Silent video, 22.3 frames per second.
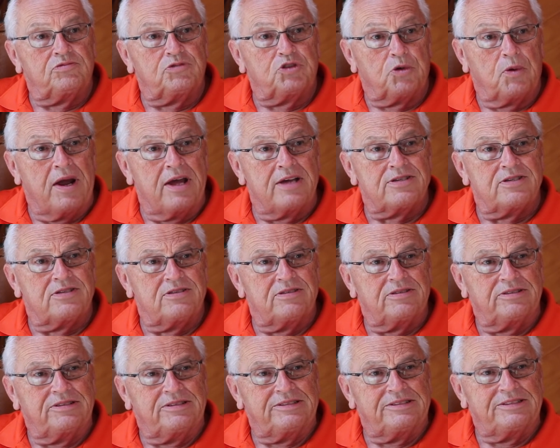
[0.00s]
race.
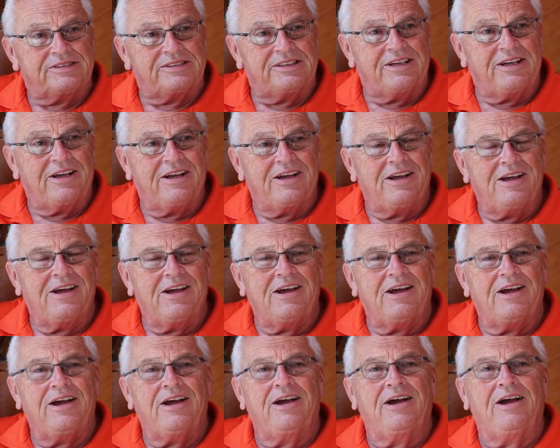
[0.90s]

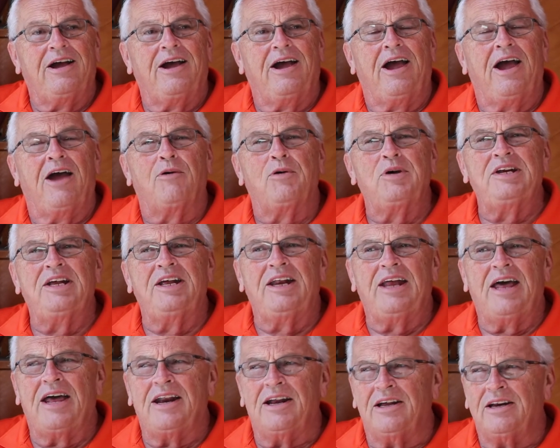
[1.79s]
And we did
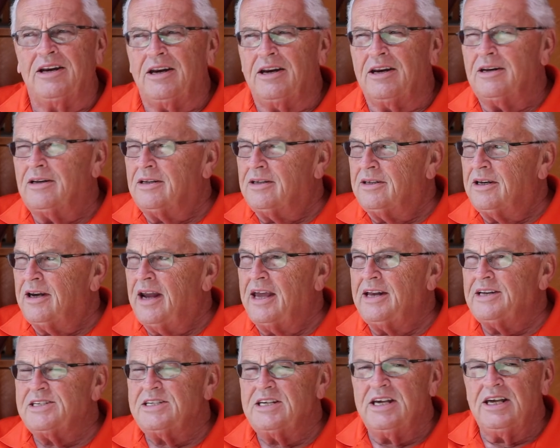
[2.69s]
that in
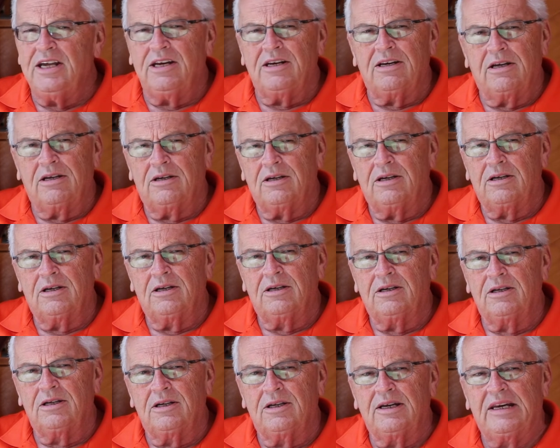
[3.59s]

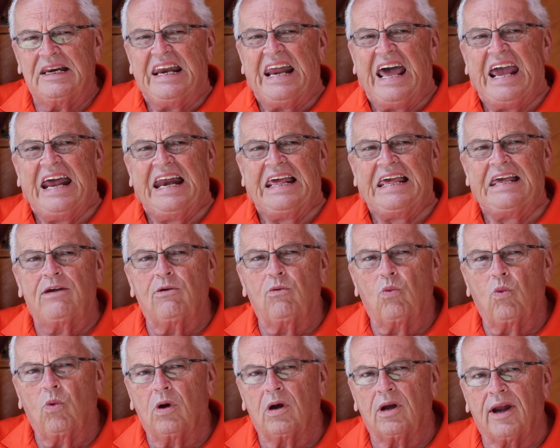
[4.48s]

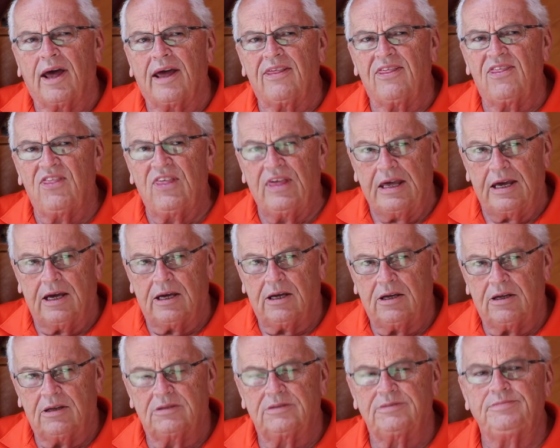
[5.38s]
1991, I think.
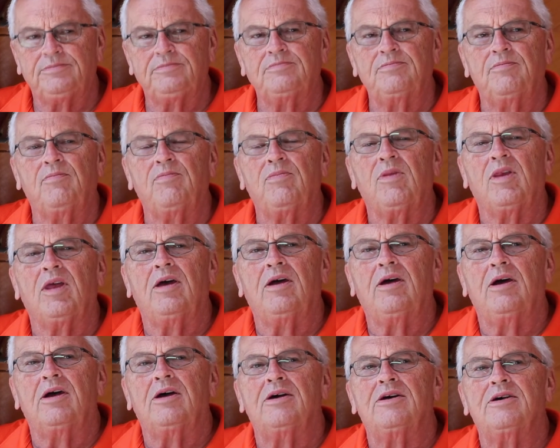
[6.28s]

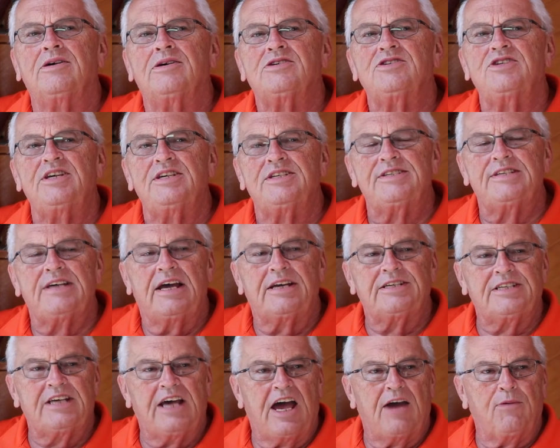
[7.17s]
Since
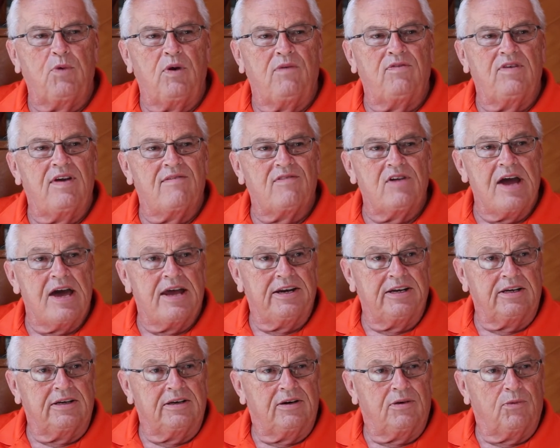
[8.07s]
that time we've never had
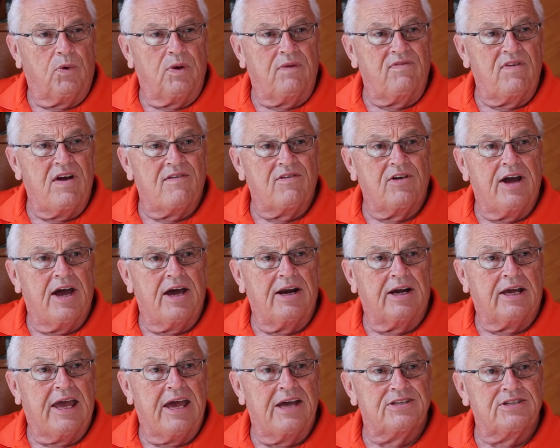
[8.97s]

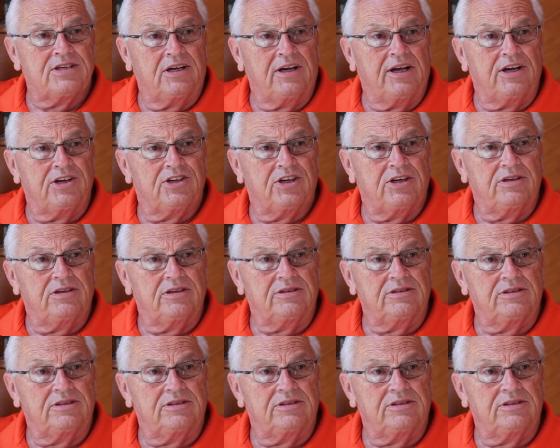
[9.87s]
a cancellation.